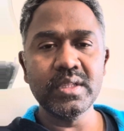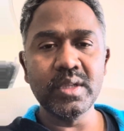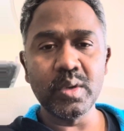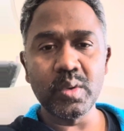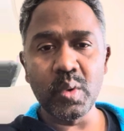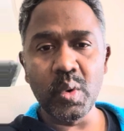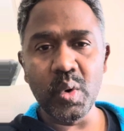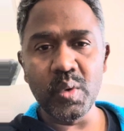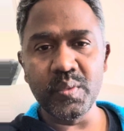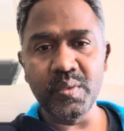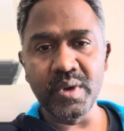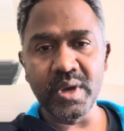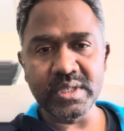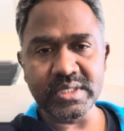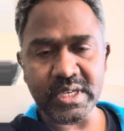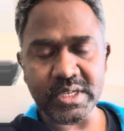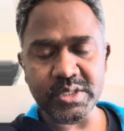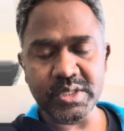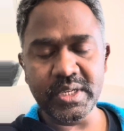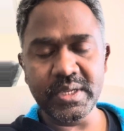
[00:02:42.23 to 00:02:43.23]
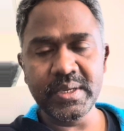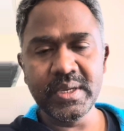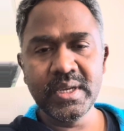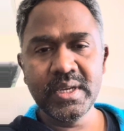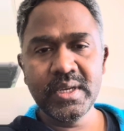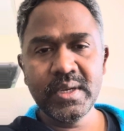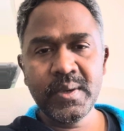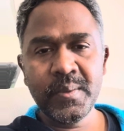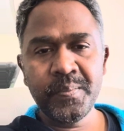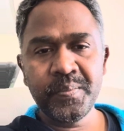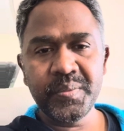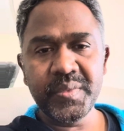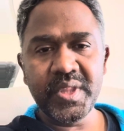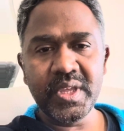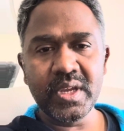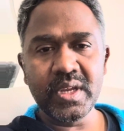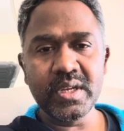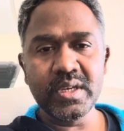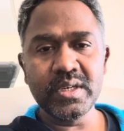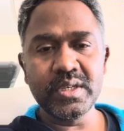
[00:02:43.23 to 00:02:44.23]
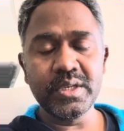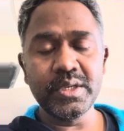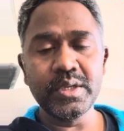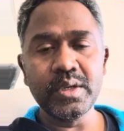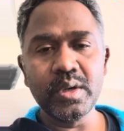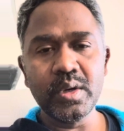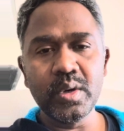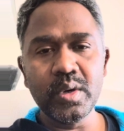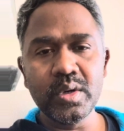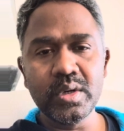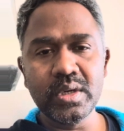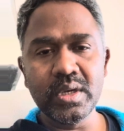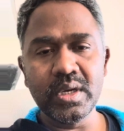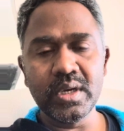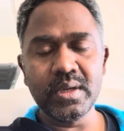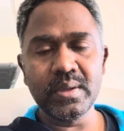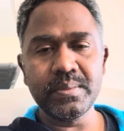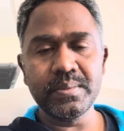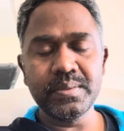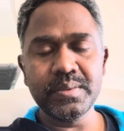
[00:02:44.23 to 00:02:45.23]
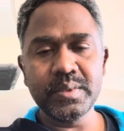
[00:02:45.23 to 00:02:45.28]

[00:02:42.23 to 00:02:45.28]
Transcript: code works, actually the Neoload